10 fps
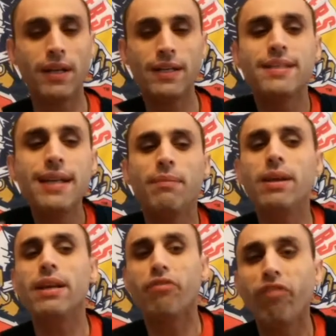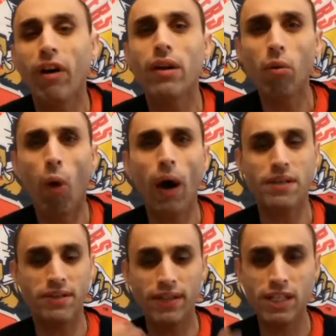and this team is fun to
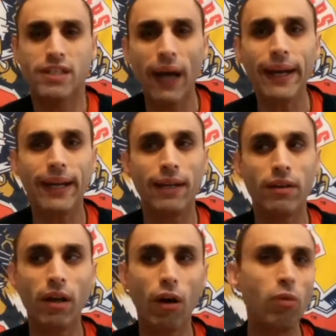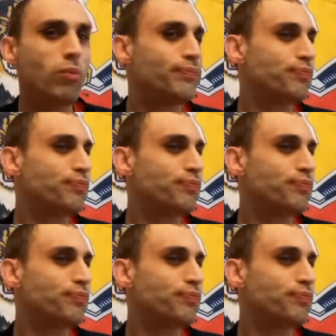watch. They're exciting, you know.